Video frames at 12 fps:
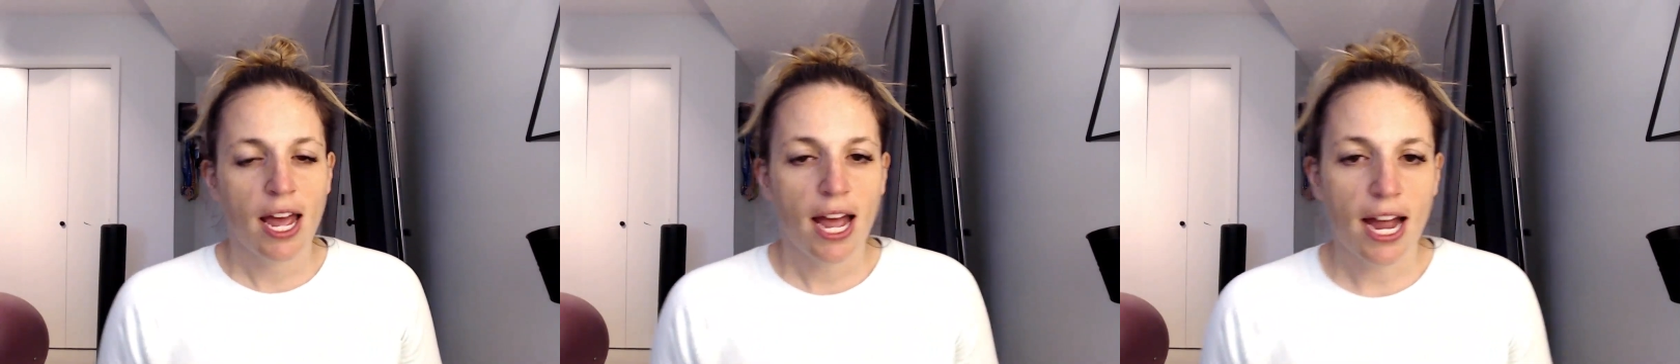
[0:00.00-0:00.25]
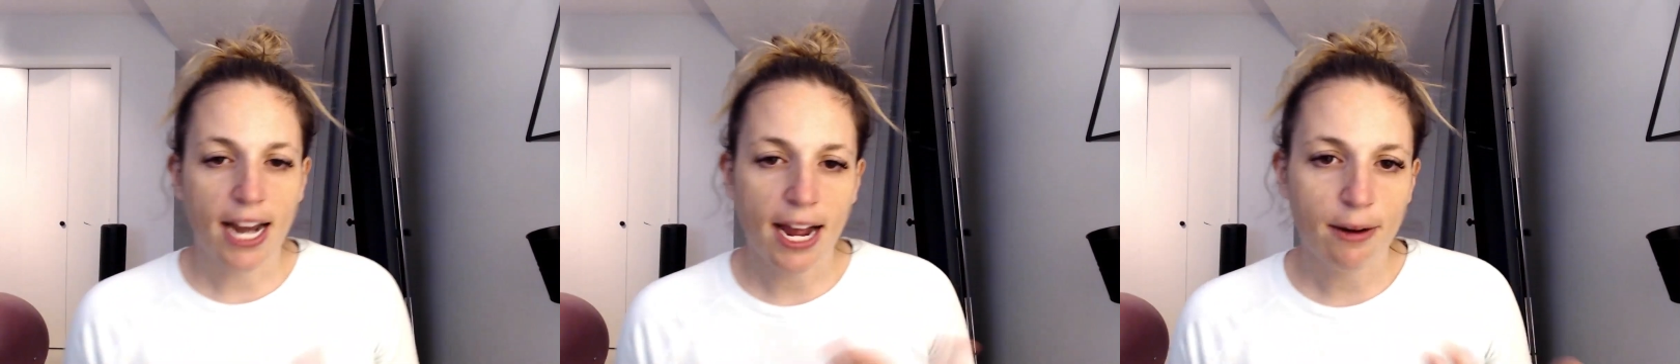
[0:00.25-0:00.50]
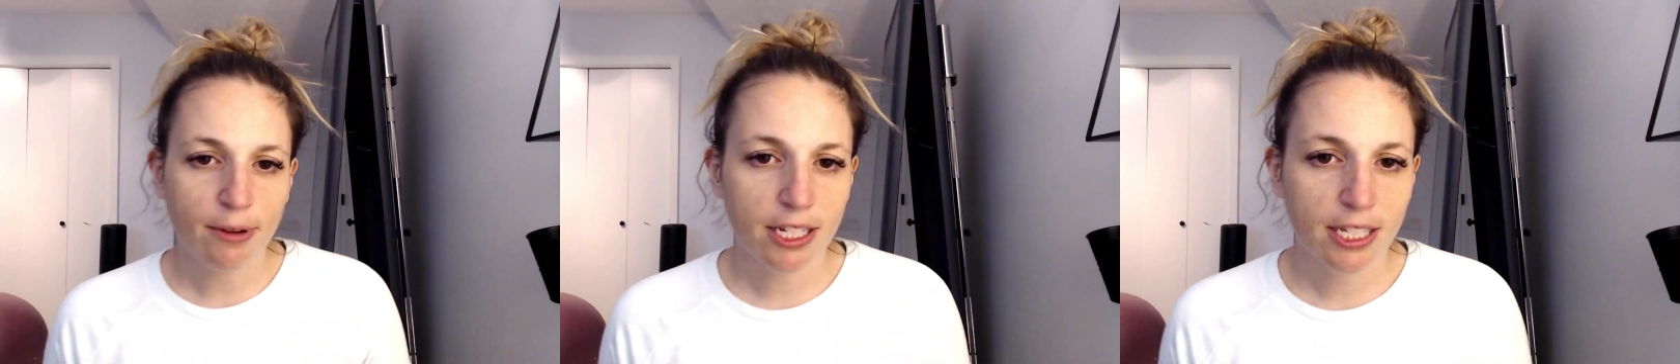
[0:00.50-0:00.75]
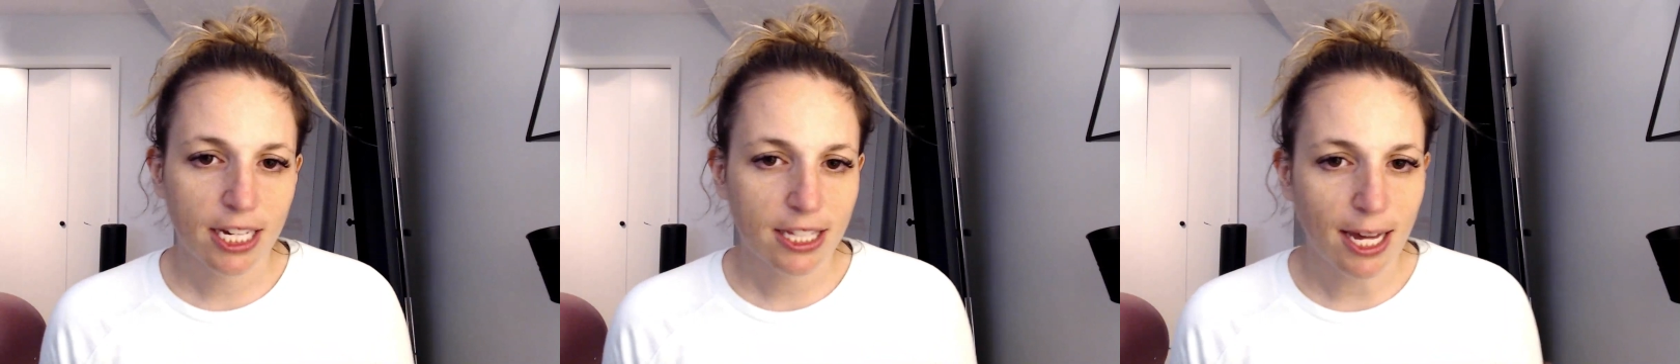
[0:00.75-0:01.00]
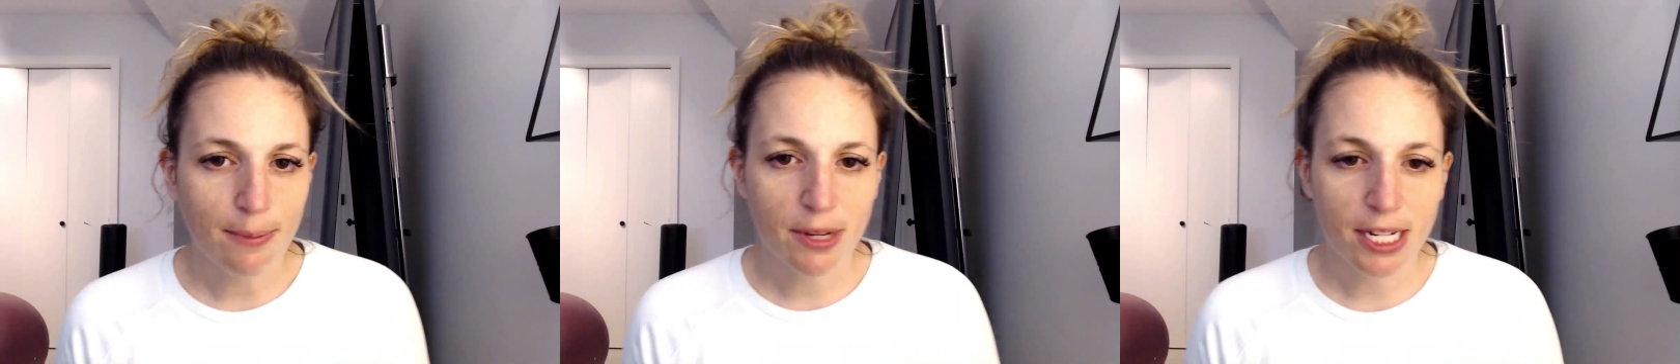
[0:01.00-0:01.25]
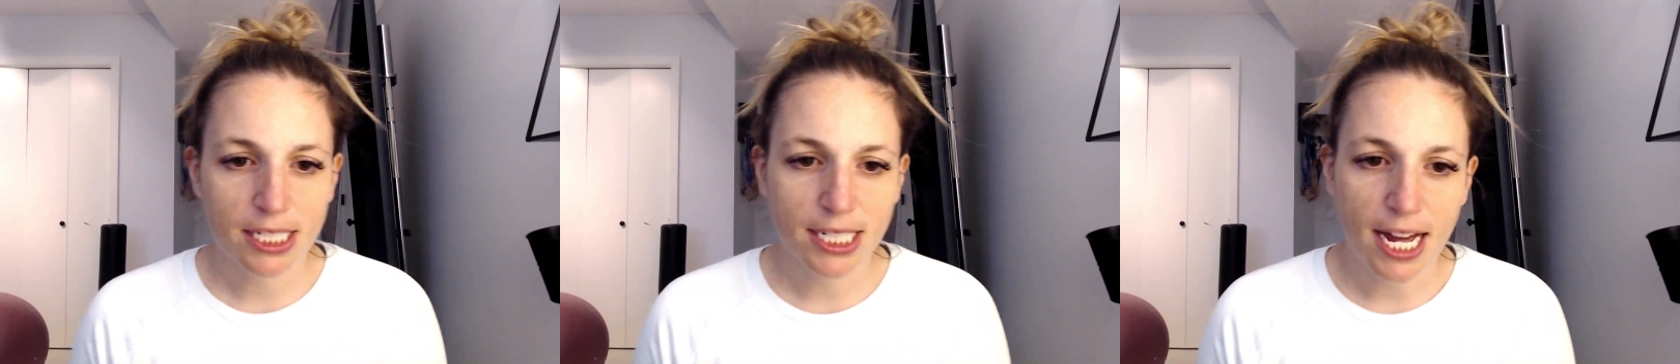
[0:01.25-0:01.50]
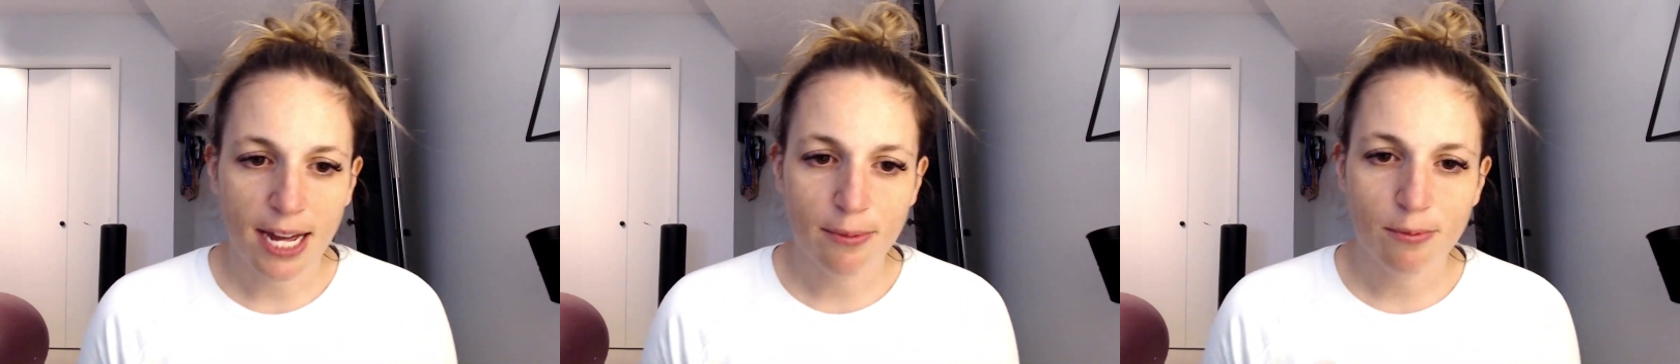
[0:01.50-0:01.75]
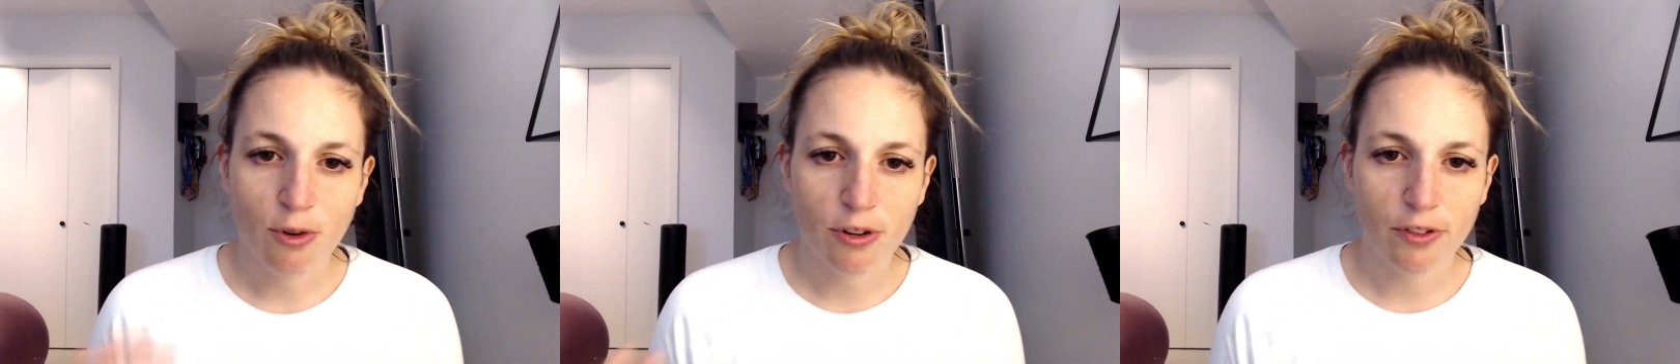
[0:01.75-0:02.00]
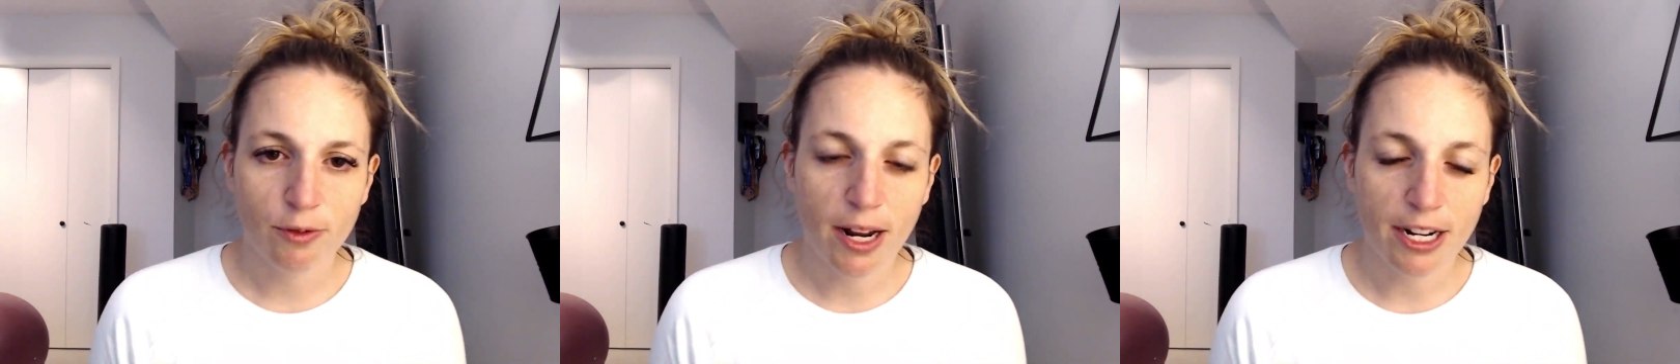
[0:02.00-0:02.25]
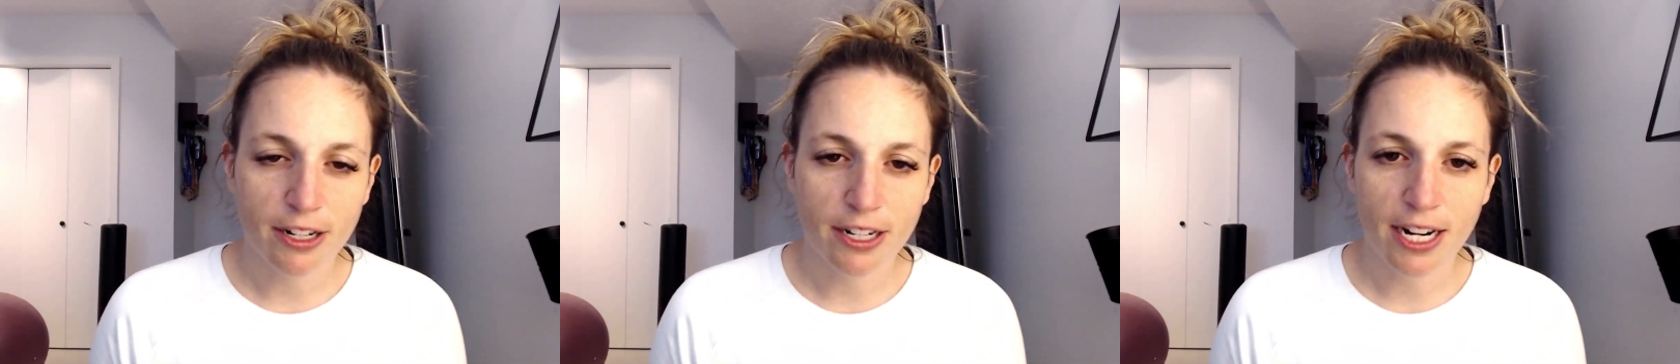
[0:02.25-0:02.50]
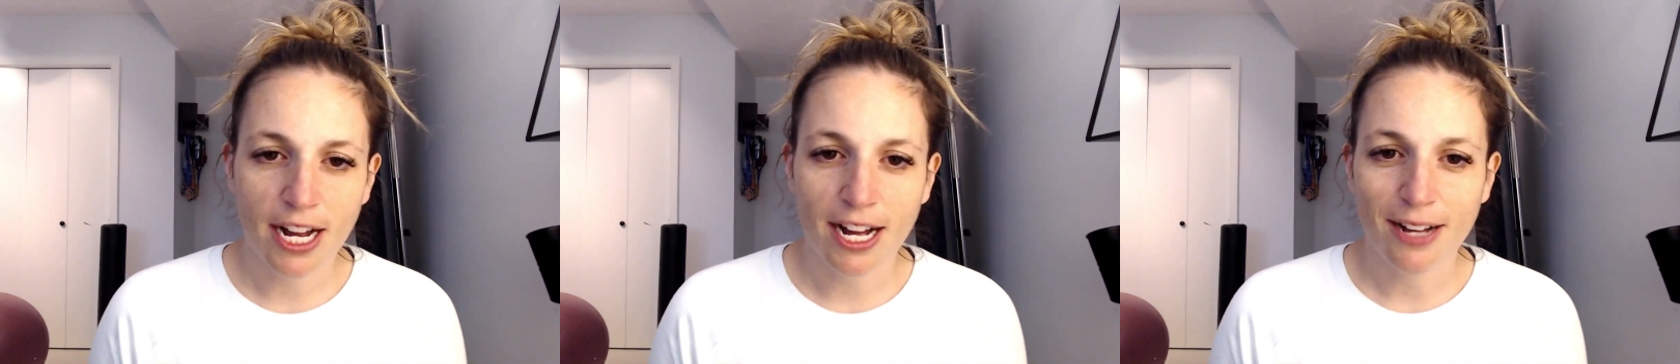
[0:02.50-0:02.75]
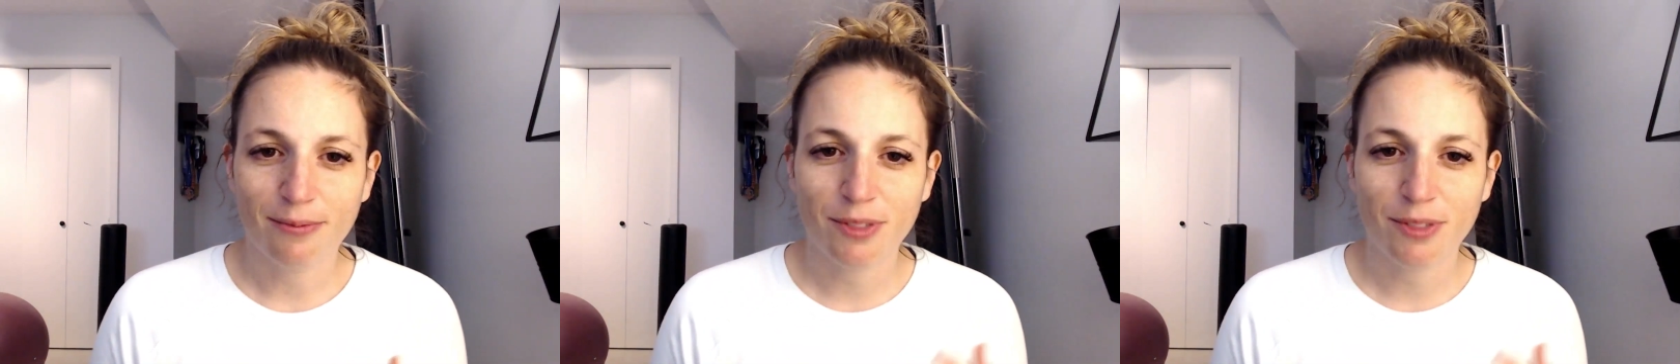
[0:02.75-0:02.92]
And I really like that because I'm more of a runner.